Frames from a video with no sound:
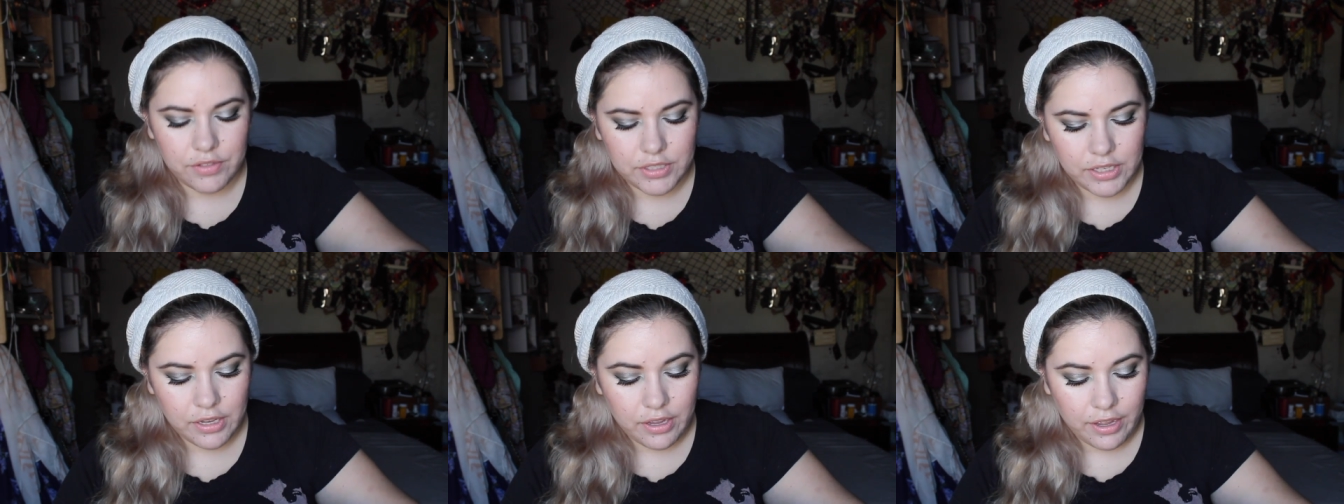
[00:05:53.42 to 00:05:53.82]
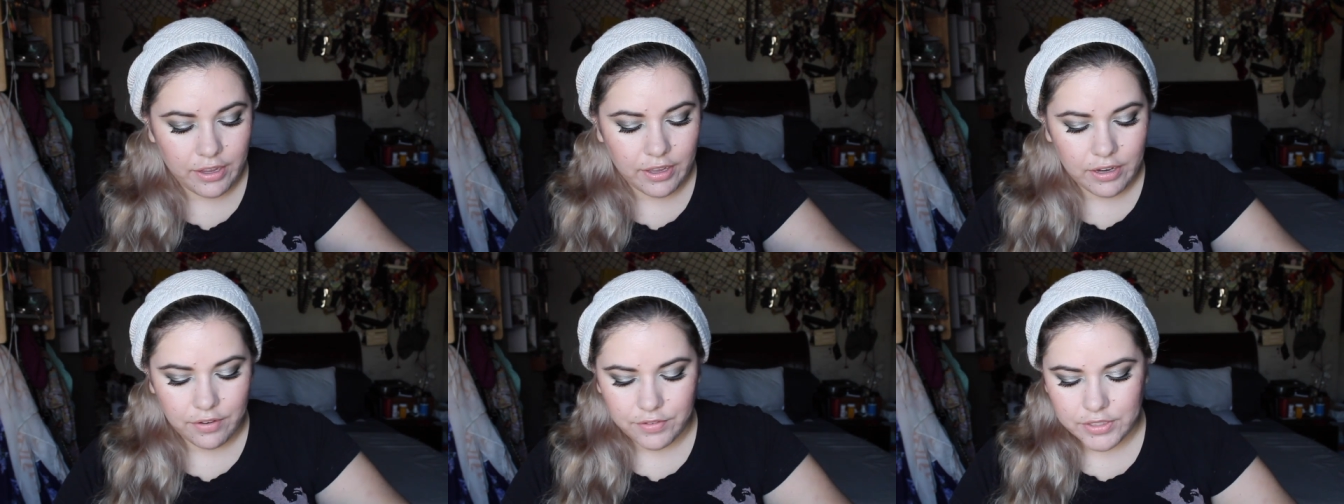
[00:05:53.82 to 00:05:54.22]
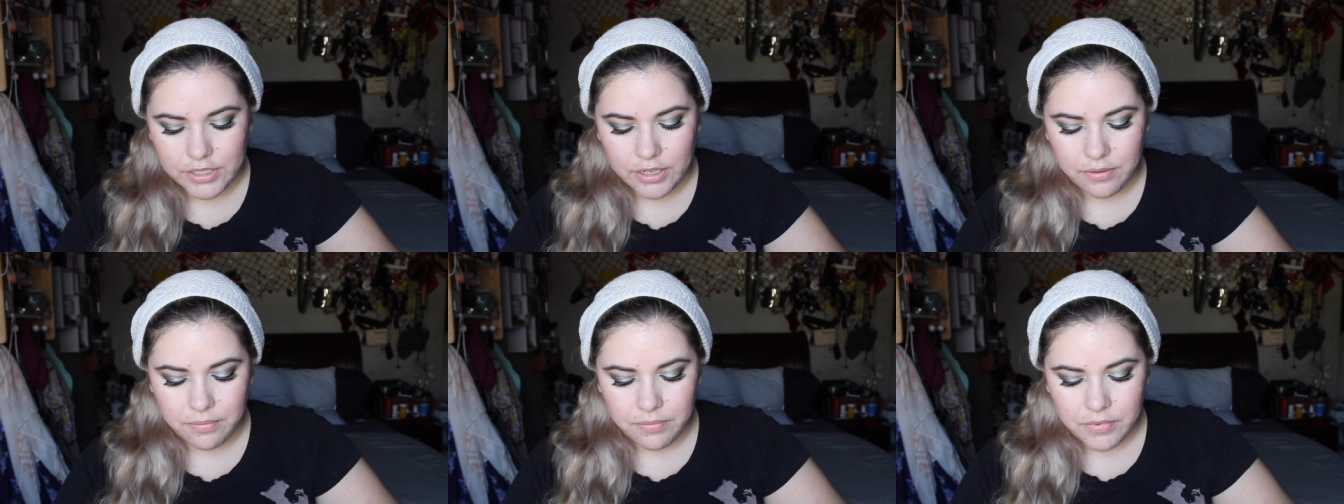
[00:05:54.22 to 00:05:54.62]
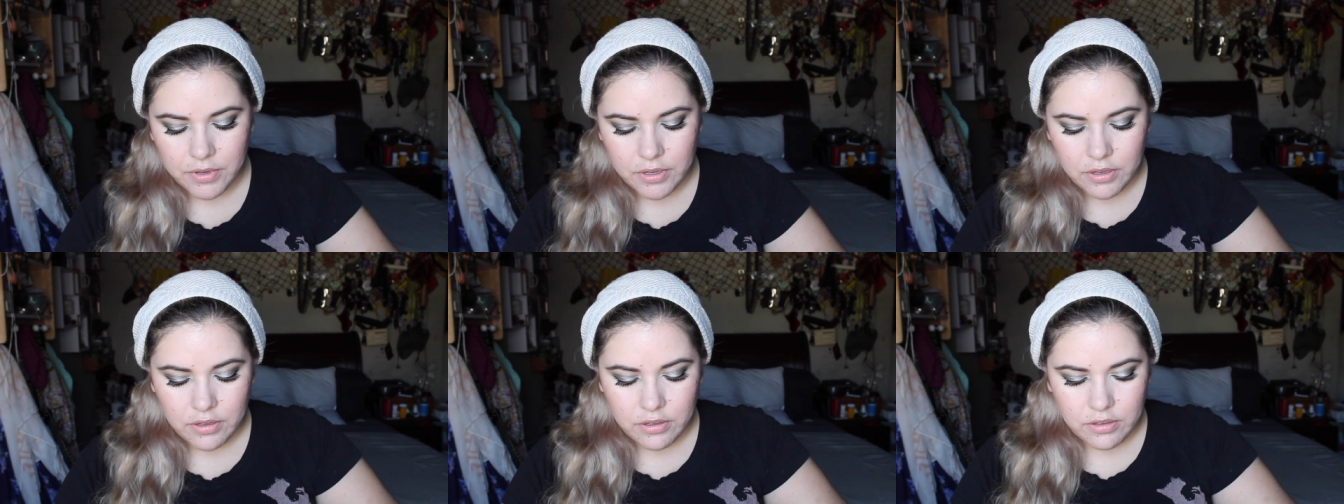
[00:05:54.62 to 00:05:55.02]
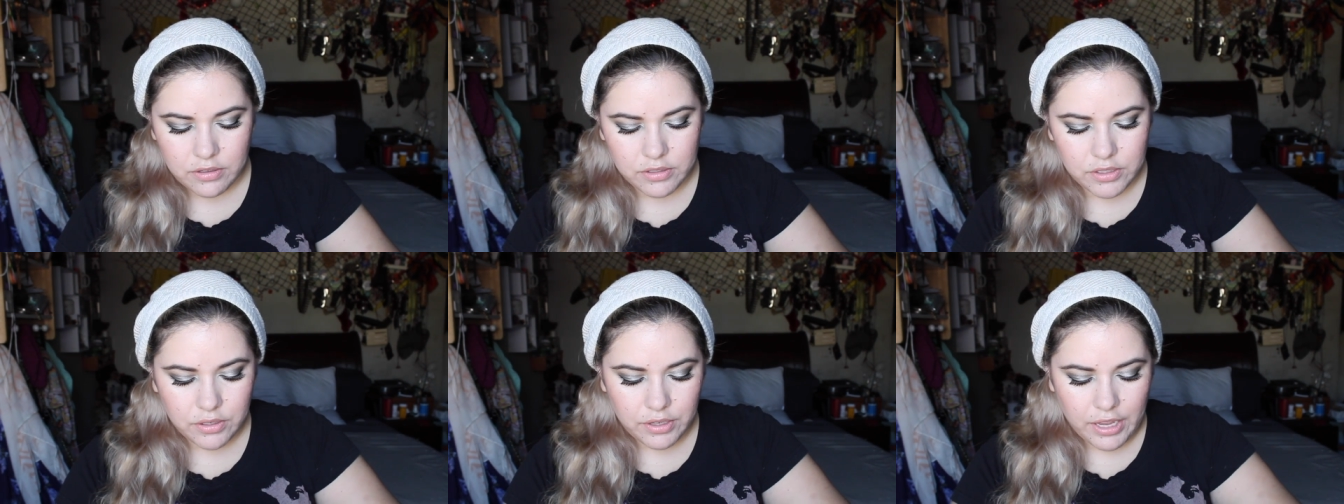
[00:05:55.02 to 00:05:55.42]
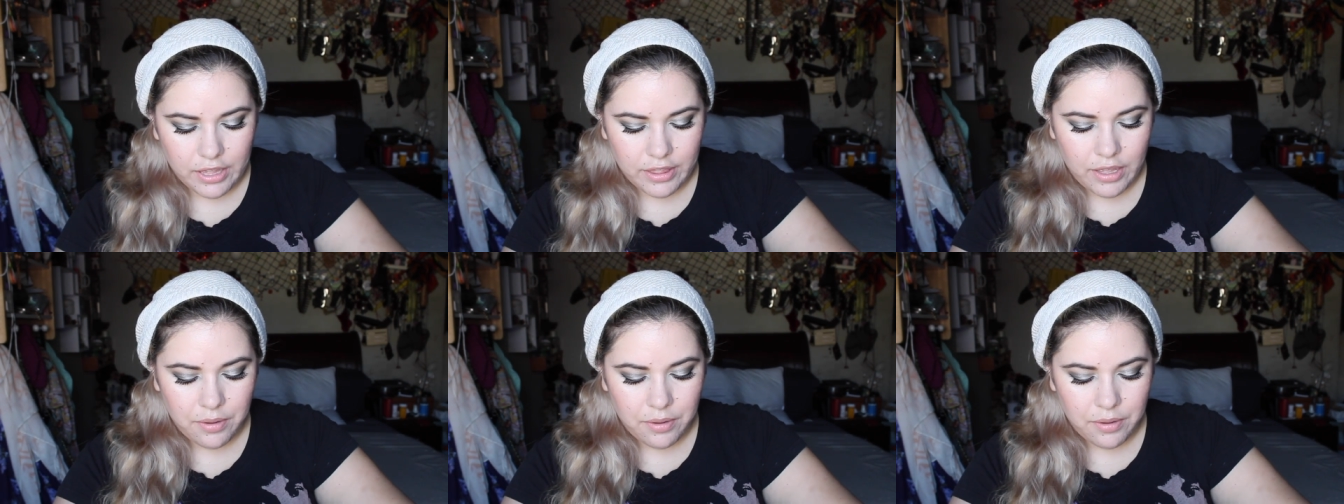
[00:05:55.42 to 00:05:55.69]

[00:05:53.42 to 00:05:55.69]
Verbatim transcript: even see it. I can't even see it. So yeah,